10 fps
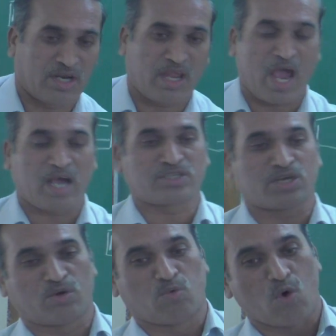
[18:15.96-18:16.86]

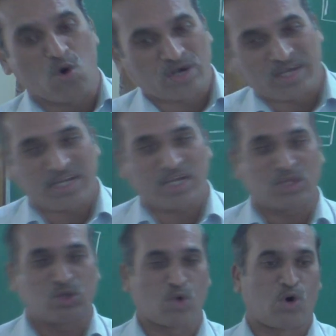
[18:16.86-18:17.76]
reaction.
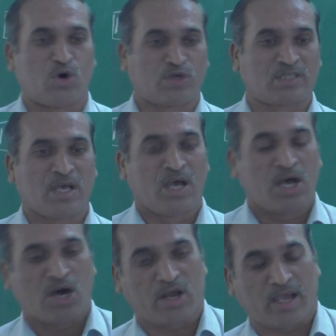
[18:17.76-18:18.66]
Only those
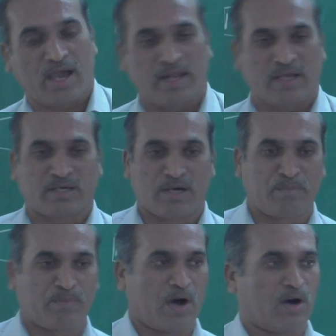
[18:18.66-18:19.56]
organic
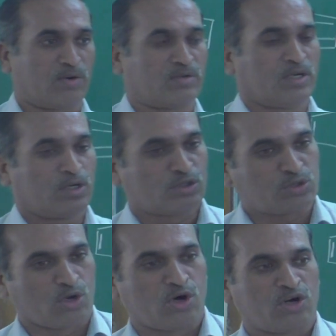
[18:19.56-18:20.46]
compound
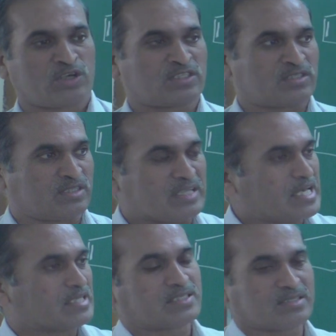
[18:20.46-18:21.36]
shows
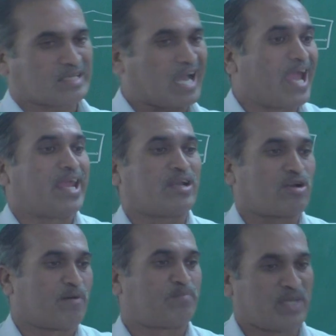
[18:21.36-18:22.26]
this
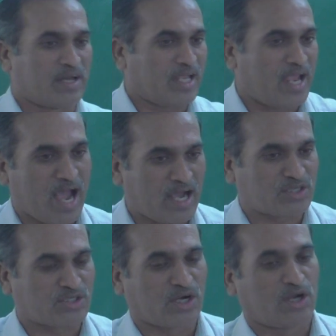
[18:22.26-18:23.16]
kind of the
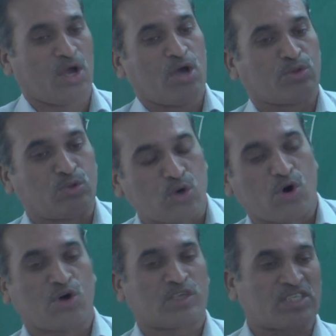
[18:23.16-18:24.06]
reaction,
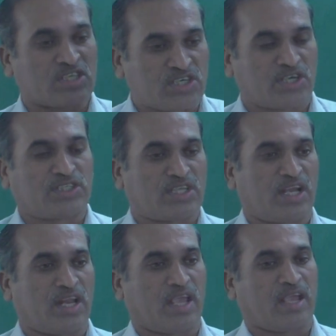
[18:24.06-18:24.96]
those
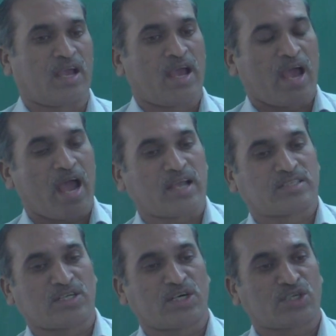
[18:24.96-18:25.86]
containing
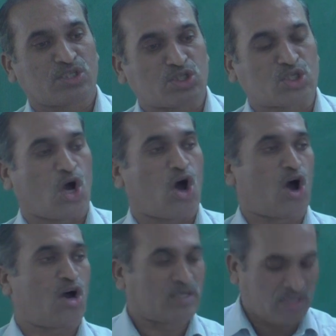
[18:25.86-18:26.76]
as a
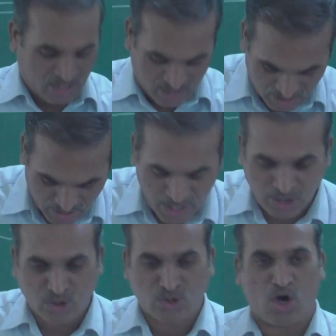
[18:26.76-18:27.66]
strong
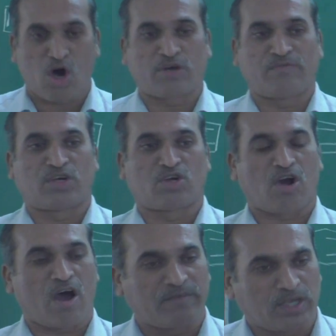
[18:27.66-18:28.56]
electron
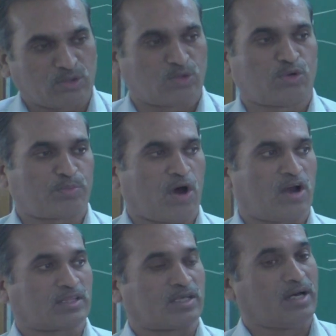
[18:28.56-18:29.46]
withdrawing group,
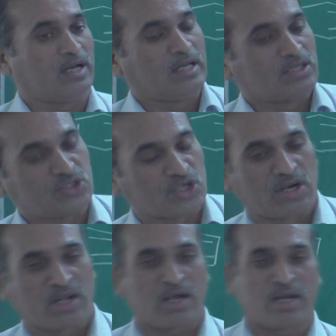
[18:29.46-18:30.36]
or the
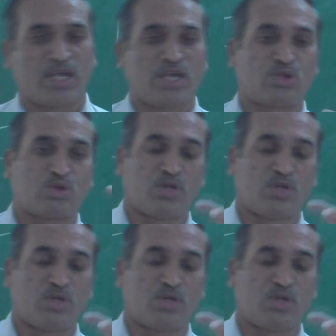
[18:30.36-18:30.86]
generally